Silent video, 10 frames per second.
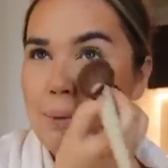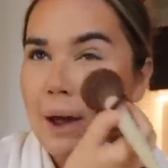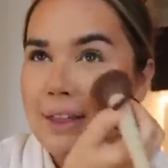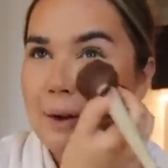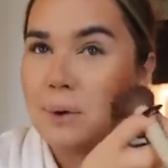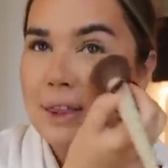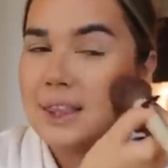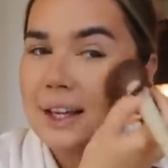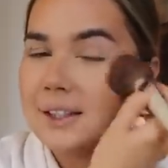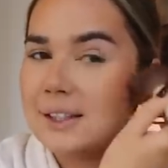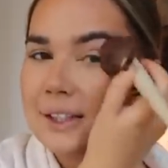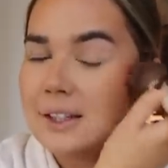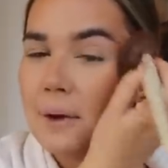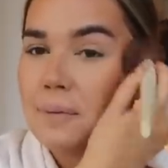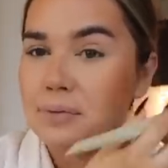but I think with
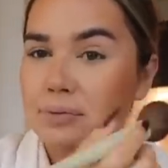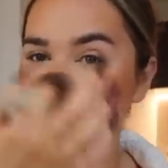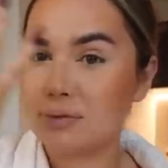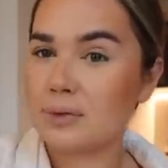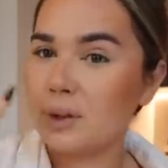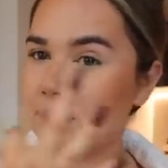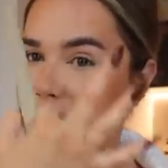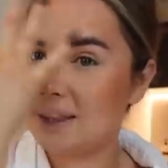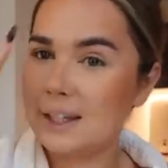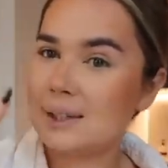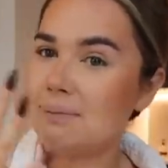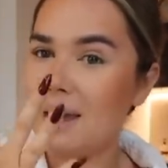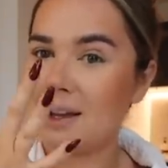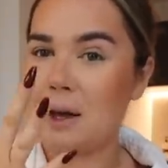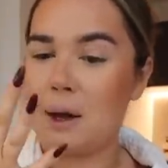this
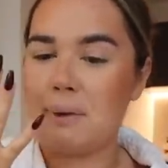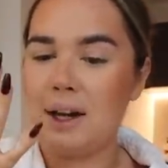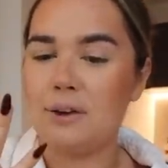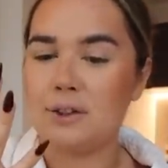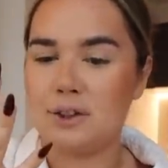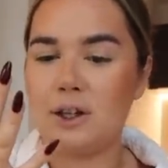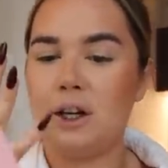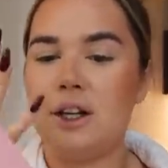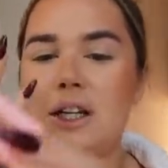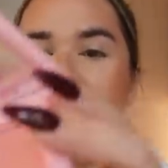makeup, it looks good.